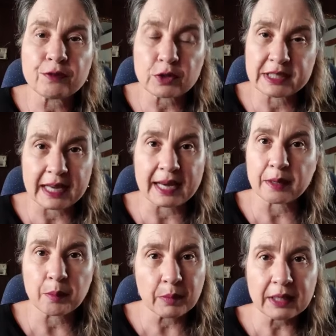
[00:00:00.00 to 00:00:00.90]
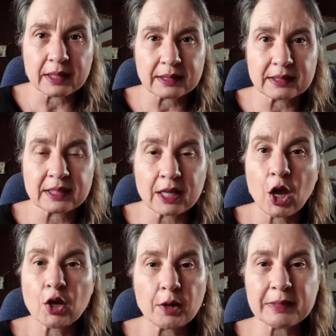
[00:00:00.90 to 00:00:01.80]
for 10 minutes.
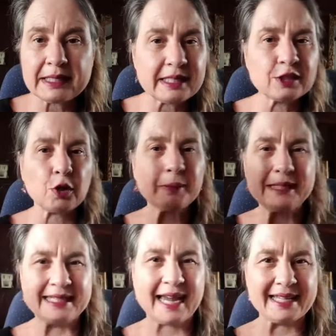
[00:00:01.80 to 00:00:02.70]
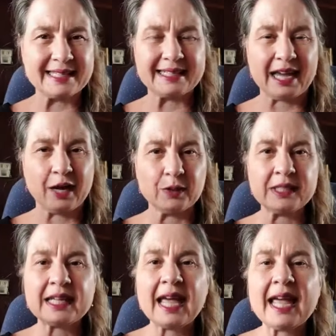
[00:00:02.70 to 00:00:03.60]
Nobody says it's got to be days and hours.